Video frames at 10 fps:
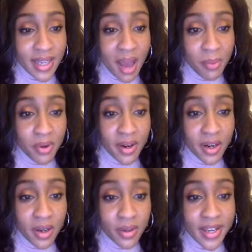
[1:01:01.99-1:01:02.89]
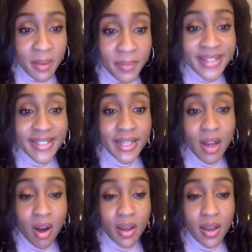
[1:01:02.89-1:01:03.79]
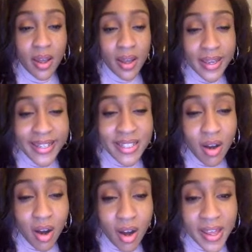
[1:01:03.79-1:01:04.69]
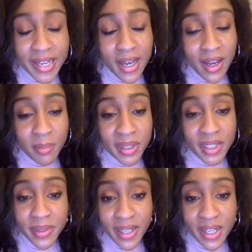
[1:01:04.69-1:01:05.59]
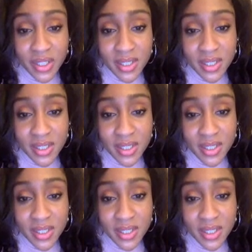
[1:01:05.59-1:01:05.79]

Apple Girl, yup, it's all a manipulation